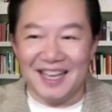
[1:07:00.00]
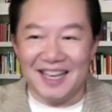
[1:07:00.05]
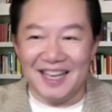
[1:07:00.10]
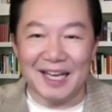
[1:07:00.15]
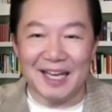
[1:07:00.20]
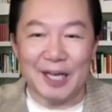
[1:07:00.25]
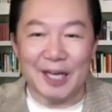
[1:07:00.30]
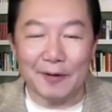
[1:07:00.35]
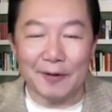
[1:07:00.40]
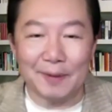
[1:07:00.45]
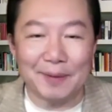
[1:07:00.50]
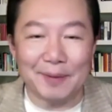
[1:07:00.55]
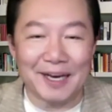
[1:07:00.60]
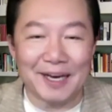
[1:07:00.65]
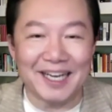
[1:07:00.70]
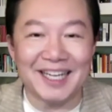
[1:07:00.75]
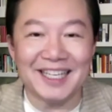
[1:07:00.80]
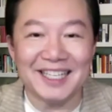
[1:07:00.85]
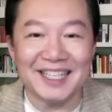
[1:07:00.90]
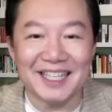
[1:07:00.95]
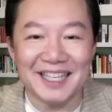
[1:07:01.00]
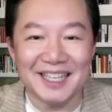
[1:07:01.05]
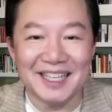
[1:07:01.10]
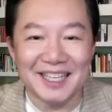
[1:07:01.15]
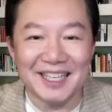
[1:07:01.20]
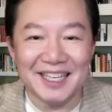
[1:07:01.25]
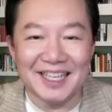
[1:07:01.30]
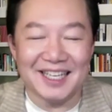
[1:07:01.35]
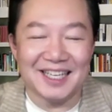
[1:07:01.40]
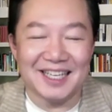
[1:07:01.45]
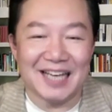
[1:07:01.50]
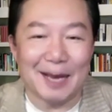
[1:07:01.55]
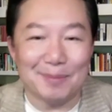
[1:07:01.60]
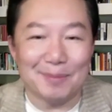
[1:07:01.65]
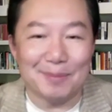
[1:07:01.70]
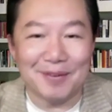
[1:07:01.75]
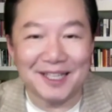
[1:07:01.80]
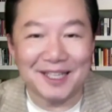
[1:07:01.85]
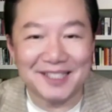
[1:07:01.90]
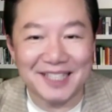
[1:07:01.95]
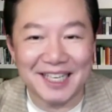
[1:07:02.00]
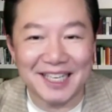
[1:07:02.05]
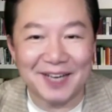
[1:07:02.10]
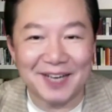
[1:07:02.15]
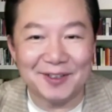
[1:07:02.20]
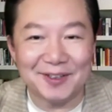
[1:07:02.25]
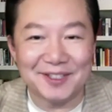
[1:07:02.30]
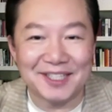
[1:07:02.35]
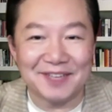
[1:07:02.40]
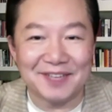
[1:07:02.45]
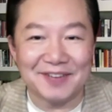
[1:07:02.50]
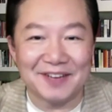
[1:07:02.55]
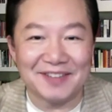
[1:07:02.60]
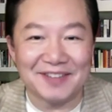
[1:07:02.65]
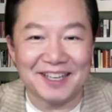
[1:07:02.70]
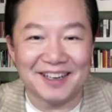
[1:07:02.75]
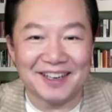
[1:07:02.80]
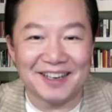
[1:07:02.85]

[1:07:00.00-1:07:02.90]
Thank you, everybody. God bless. Take care of yourself out there.